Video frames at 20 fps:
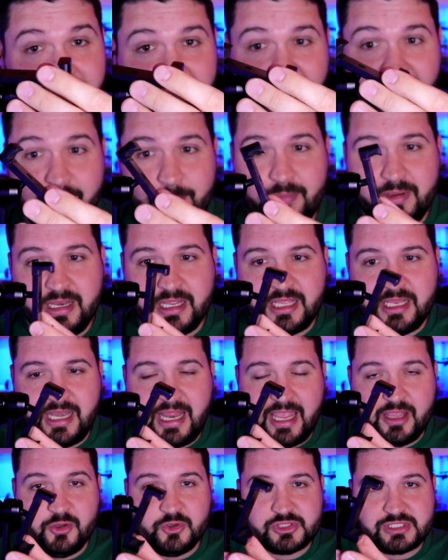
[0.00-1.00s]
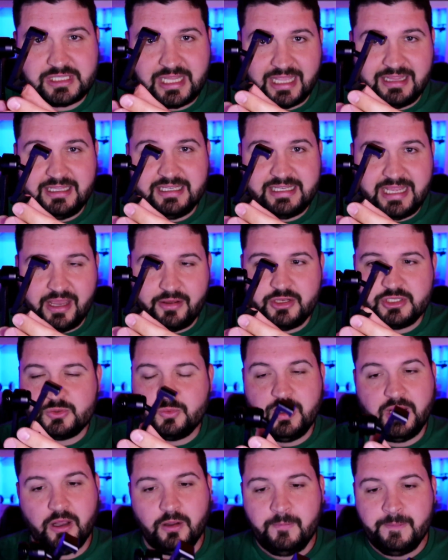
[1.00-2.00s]
but it can angle slightly down as
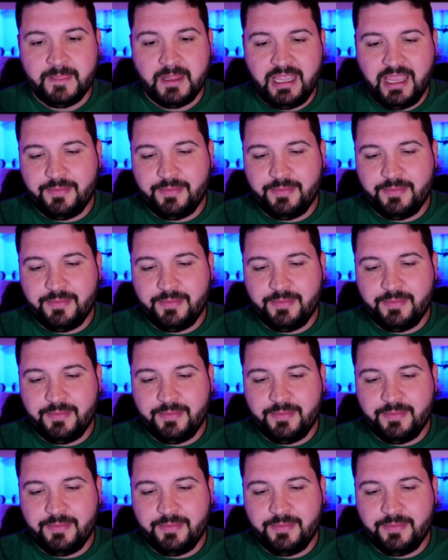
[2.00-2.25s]
well.